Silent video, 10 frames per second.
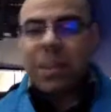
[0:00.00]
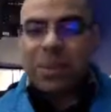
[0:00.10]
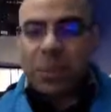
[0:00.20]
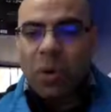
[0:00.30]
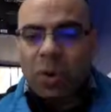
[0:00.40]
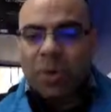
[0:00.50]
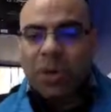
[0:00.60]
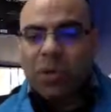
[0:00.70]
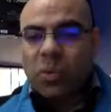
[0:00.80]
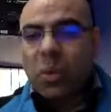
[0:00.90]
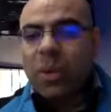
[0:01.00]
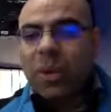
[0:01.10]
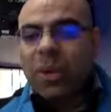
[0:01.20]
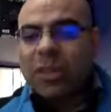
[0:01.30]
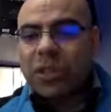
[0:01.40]
is important because what we're
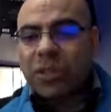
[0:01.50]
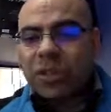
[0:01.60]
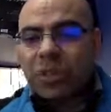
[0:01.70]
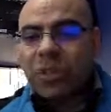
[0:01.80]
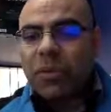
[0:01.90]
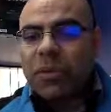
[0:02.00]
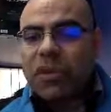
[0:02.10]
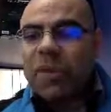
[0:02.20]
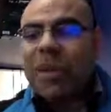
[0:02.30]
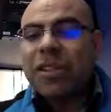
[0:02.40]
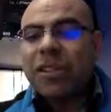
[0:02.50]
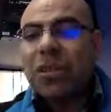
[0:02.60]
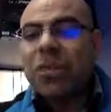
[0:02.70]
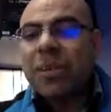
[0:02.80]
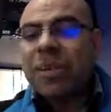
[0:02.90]
going to do for a G major
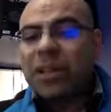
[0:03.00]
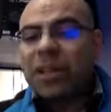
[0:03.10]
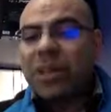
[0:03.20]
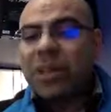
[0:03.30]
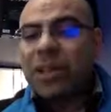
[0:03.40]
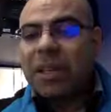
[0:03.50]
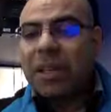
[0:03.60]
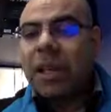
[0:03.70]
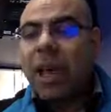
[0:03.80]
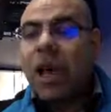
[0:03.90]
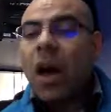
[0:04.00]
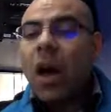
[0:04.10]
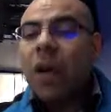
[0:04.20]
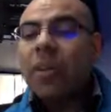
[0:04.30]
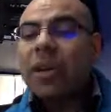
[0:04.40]
chord, we need G, B, D.
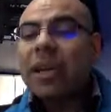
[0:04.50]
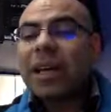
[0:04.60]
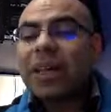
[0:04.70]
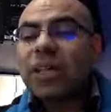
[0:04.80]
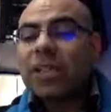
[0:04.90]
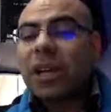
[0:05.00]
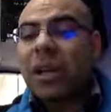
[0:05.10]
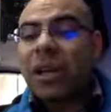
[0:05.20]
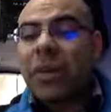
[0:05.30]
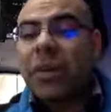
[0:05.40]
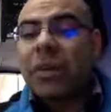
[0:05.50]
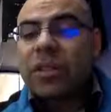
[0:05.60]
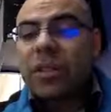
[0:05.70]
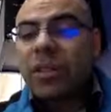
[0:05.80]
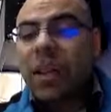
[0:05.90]
I'm going to get the cello
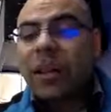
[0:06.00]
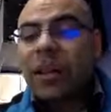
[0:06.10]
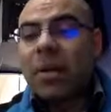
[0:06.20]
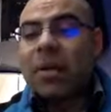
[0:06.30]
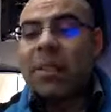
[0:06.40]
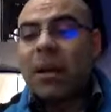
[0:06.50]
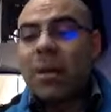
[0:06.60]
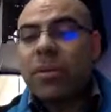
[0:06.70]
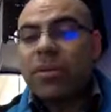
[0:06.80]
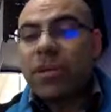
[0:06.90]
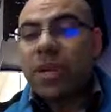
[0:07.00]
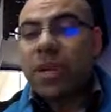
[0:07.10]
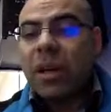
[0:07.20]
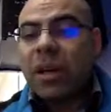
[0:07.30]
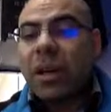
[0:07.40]
to play the lowest note,
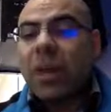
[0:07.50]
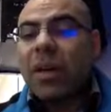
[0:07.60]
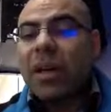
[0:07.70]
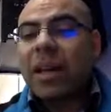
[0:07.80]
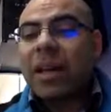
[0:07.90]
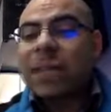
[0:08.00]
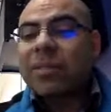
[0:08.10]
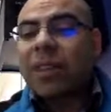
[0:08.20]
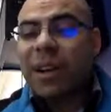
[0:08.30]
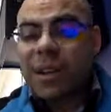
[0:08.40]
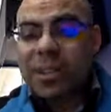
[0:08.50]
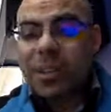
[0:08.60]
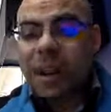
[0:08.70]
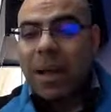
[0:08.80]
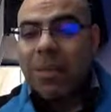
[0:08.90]
G. I'm going to get this violin to
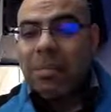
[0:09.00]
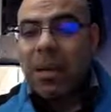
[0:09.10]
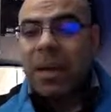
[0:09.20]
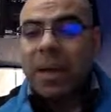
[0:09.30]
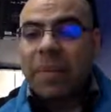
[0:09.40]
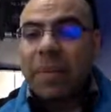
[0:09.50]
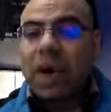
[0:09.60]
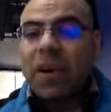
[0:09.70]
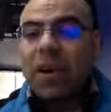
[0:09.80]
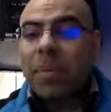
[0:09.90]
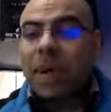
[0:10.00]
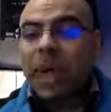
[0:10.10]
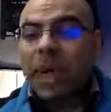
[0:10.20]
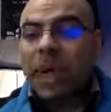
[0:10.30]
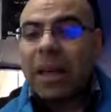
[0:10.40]
play B. I'm going
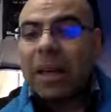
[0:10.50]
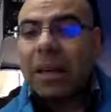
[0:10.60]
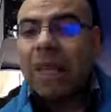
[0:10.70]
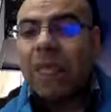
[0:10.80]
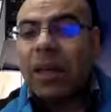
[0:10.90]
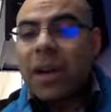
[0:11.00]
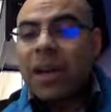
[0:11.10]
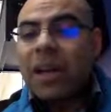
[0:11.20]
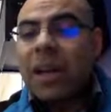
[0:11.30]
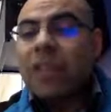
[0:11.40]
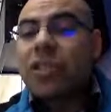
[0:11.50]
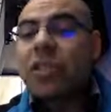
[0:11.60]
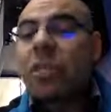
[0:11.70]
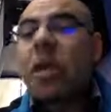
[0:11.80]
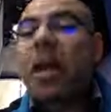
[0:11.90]
to get that violin to
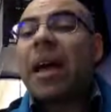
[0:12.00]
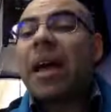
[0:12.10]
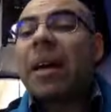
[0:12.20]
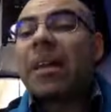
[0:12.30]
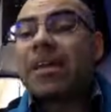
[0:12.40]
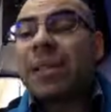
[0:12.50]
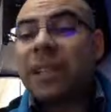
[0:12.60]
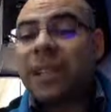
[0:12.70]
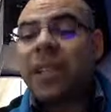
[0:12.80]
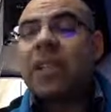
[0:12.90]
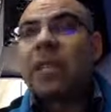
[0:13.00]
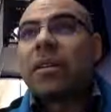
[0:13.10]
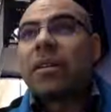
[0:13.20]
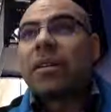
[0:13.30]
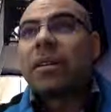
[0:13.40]
play D.
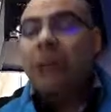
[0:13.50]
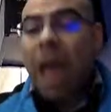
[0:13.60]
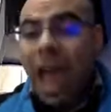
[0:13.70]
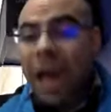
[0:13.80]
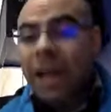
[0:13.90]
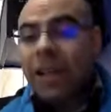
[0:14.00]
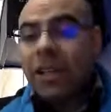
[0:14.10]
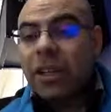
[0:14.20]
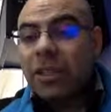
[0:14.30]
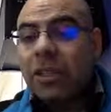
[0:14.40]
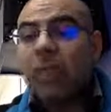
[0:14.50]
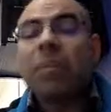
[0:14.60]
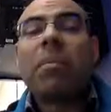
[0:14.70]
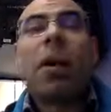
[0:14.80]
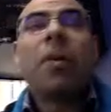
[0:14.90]
And for the
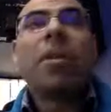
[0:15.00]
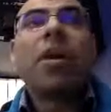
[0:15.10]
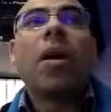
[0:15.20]
moment,